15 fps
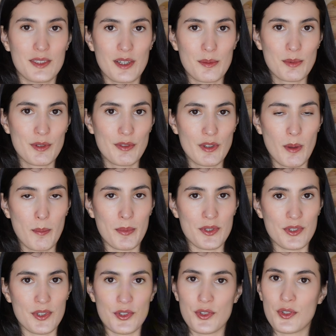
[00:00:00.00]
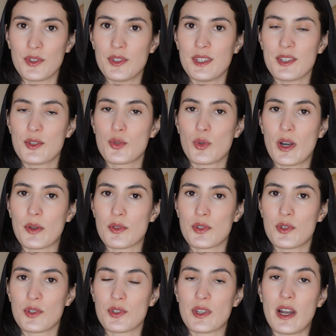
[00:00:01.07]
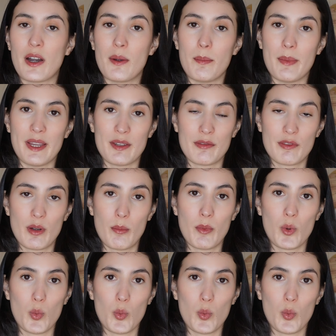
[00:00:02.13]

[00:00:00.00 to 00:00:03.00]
terms of composition, these trousers are made from a